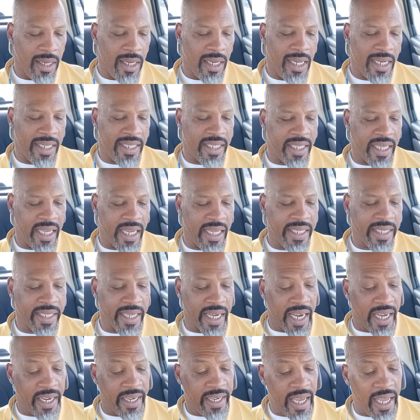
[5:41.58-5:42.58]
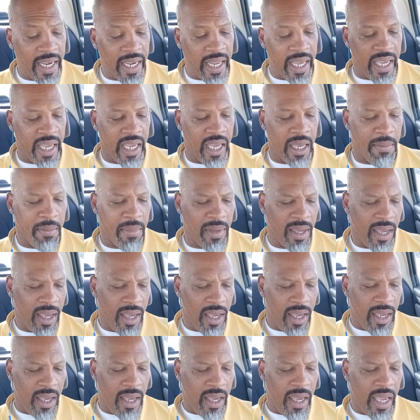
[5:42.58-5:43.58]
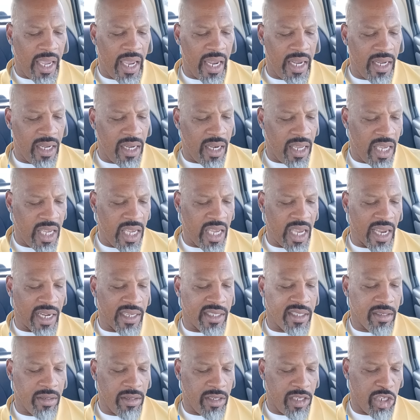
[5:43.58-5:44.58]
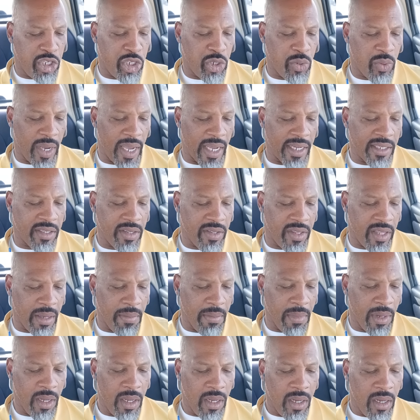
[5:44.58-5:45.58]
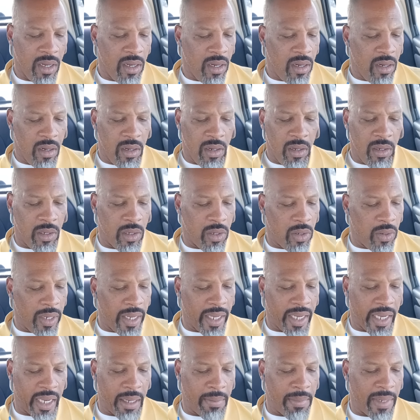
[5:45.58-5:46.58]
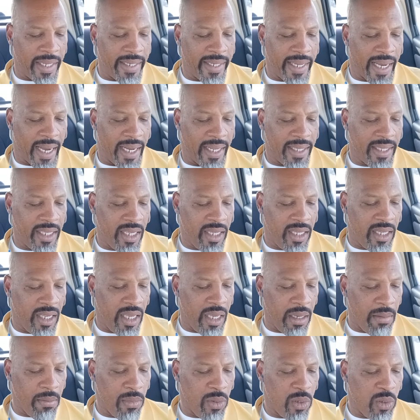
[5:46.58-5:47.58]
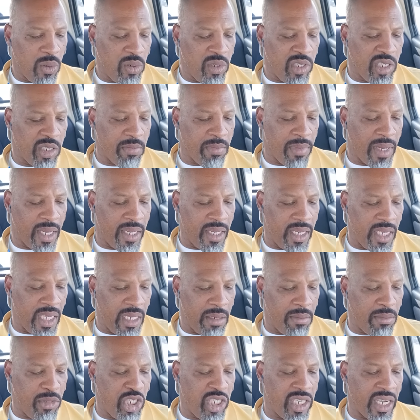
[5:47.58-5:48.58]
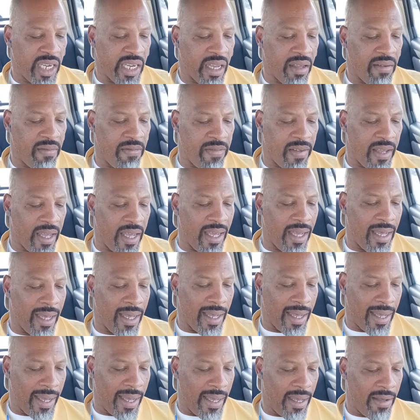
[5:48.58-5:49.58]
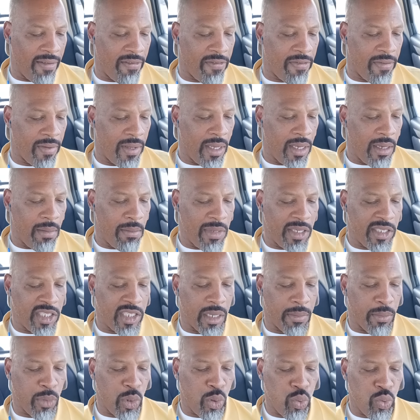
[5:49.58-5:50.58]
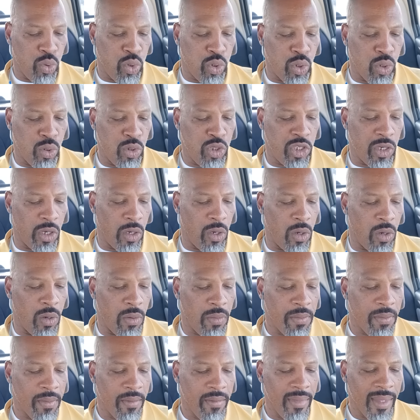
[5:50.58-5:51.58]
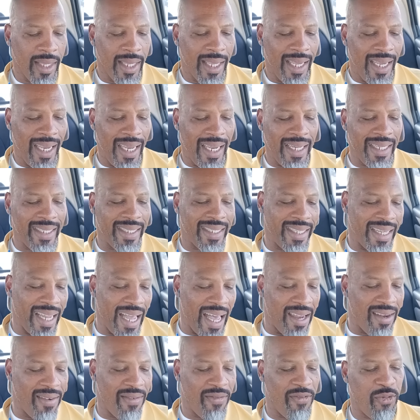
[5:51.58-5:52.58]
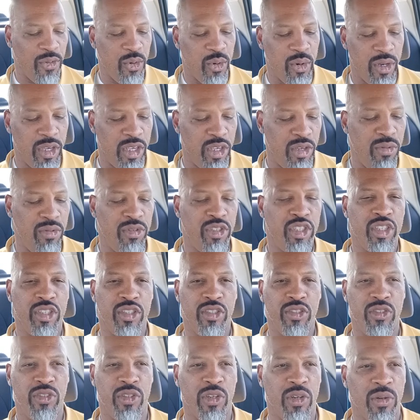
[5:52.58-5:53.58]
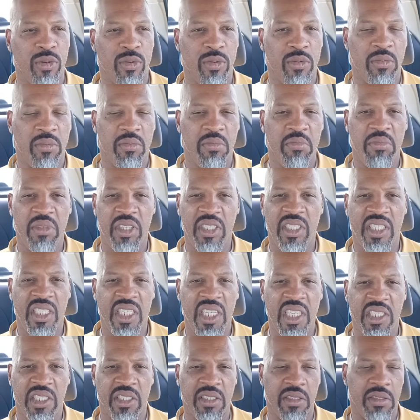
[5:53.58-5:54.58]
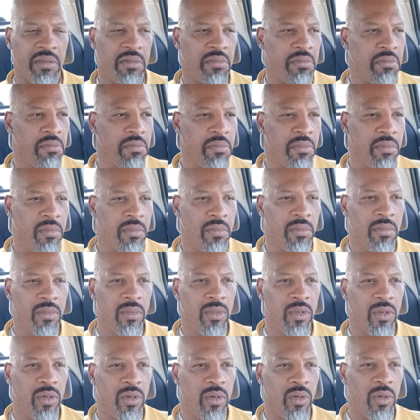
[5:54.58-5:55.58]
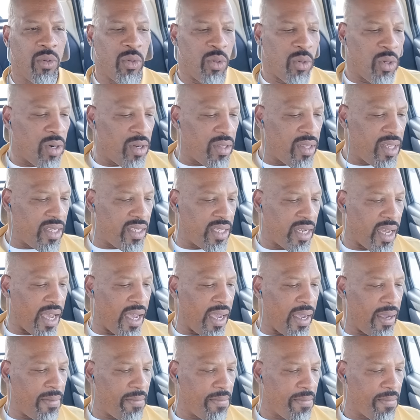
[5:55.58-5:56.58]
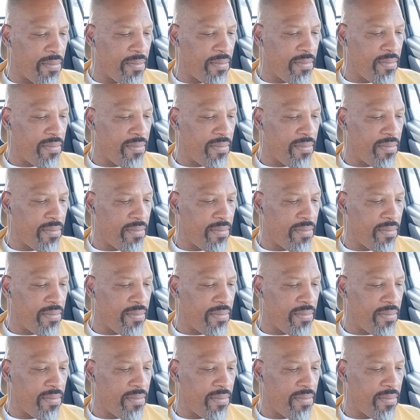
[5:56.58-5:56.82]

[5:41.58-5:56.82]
it says, Ana lahem, and he answered, Yeshua answered them, Lo lechem ladati tim uzmanim shekava ha'av besamchuto shelo. It is not for you to know the season or the time